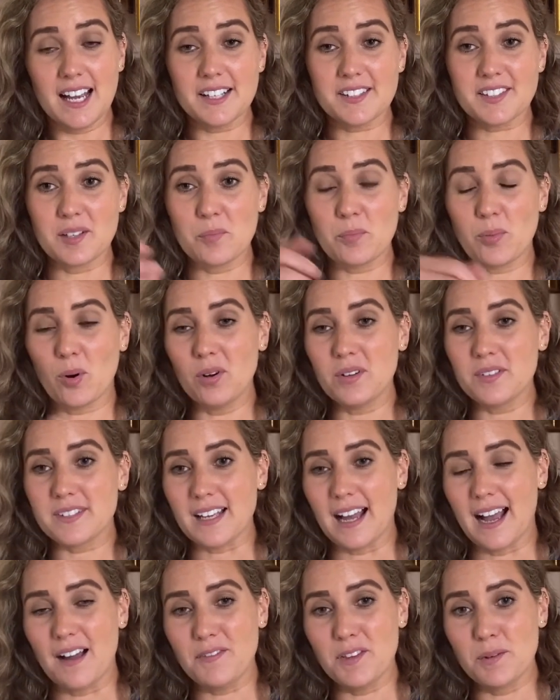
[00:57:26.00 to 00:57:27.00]
it's important
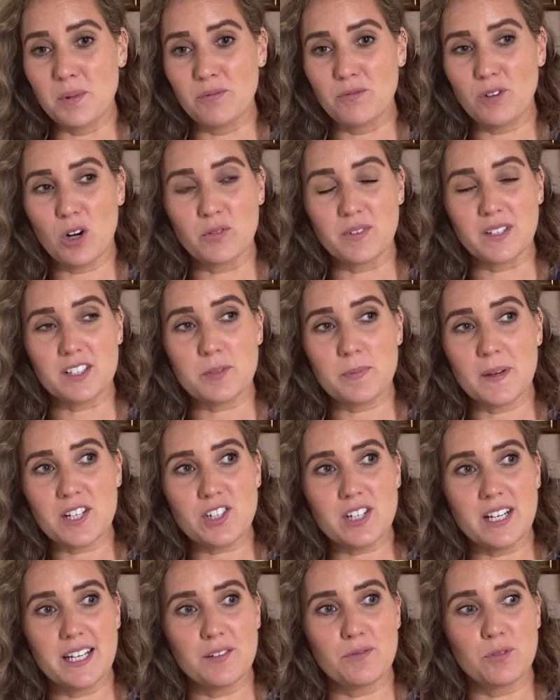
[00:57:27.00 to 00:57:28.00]
to have them involved,
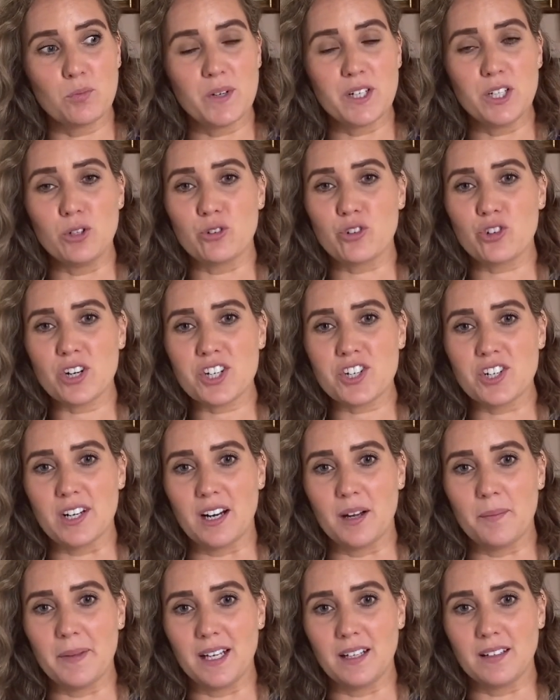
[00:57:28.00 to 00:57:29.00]
especially even with
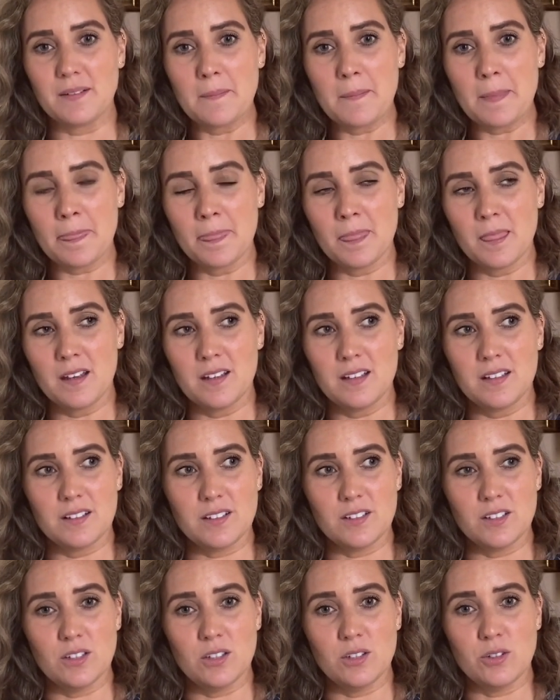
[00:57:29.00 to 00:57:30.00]
nutrition. I mean,
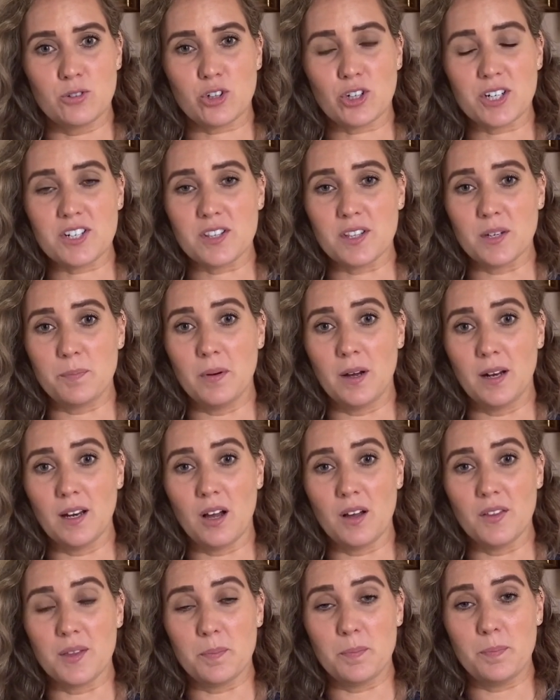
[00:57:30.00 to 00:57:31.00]
nutrition. A
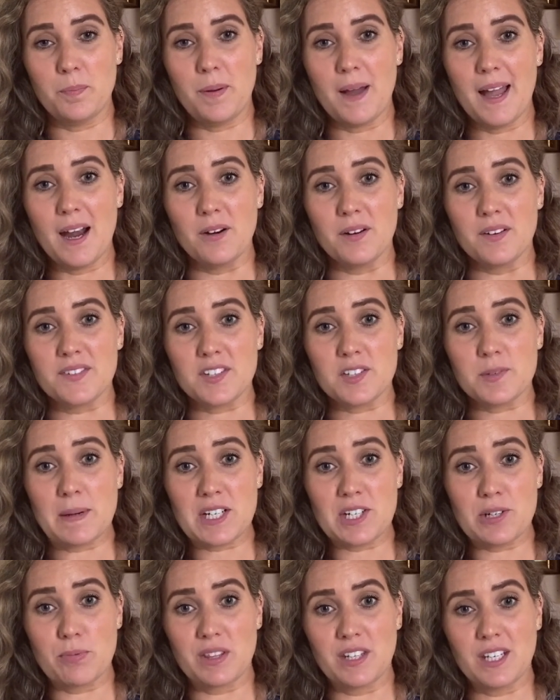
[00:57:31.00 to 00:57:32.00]
lot of the parents,
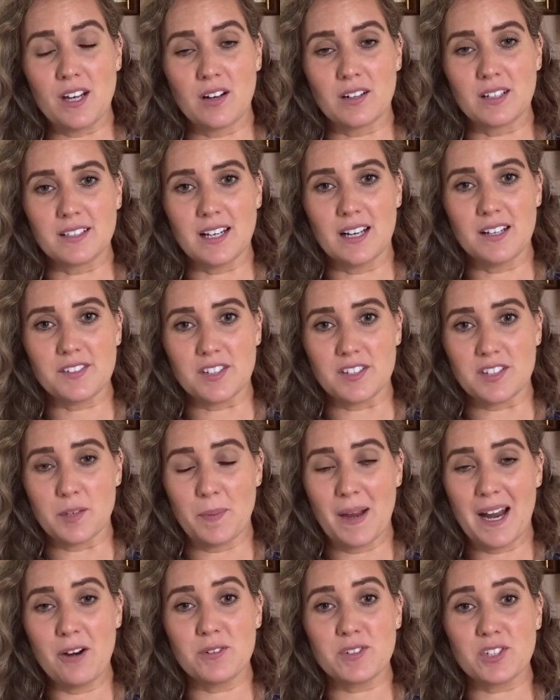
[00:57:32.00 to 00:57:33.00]
especially with the younger dancers, the
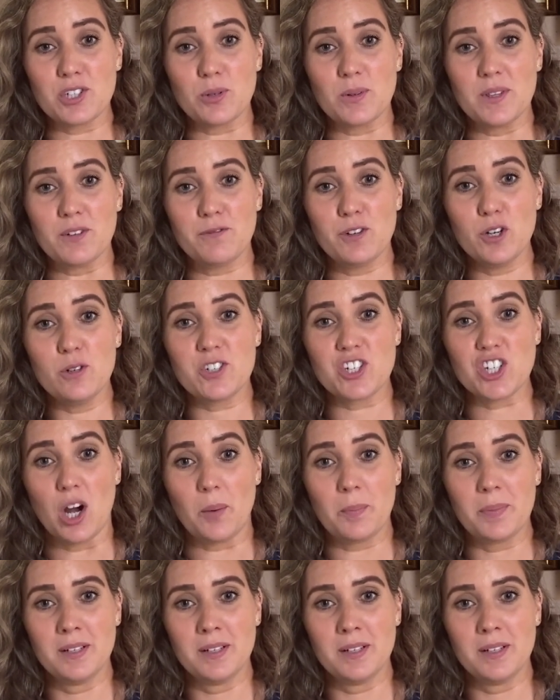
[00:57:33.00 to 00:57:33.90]
parents are doing the food shop.